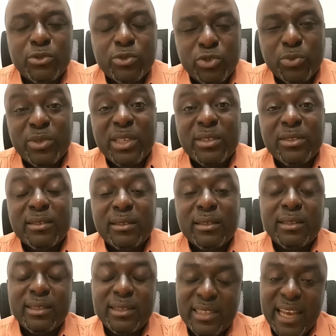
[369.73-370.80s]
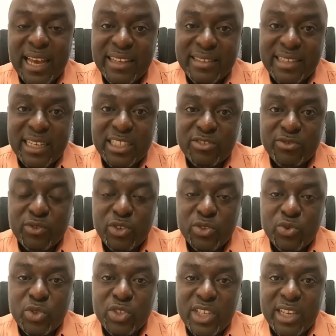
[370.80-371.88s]
to be dark days for
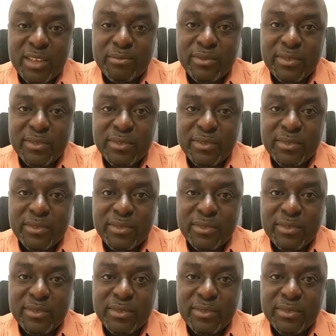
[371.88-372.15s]
Ukraine.